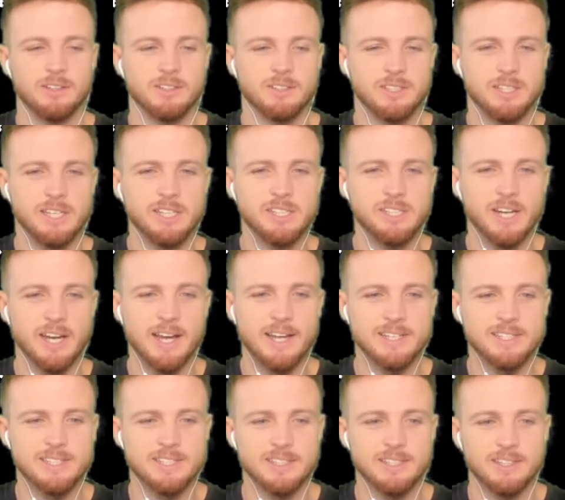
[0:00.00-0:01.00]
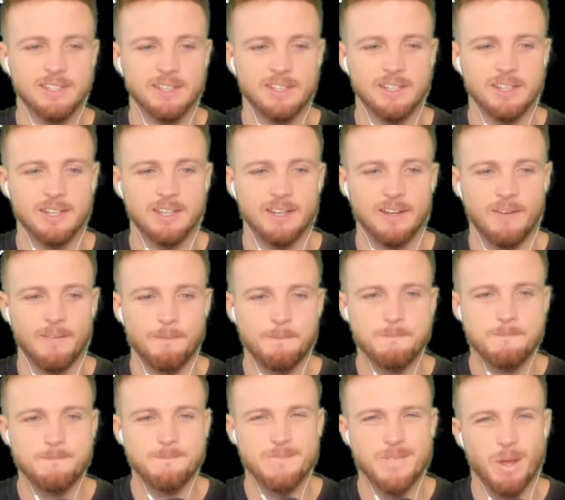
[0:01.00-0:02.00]
T-Jazz,
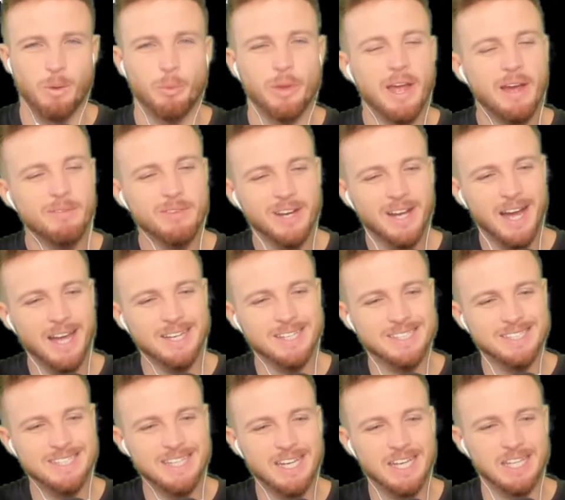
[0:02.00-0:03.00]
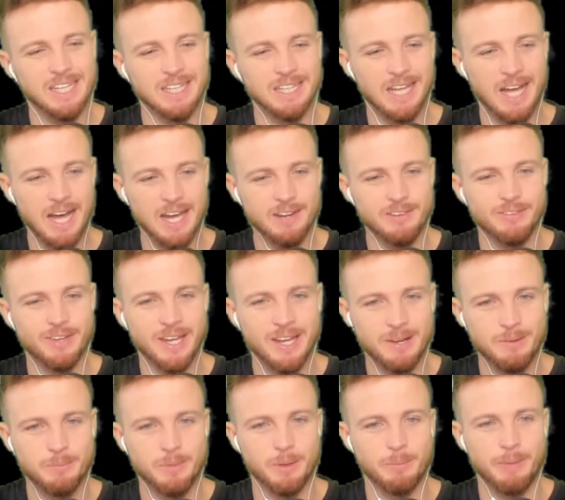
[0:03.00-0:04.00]
we haven't gotten to see a lot of
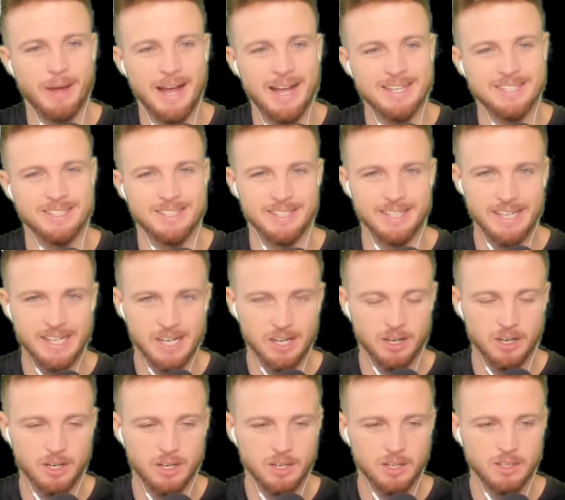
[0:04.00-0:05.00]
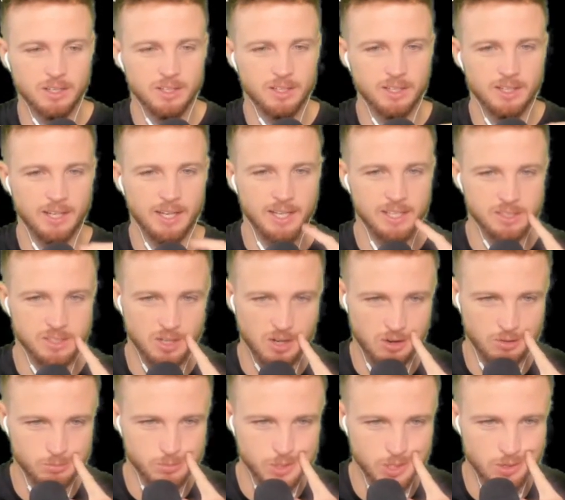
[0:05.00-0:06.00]
him the past year in
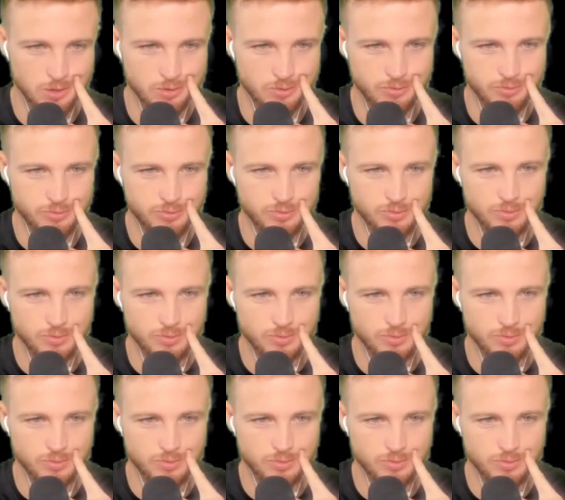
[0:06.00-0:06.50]
terms of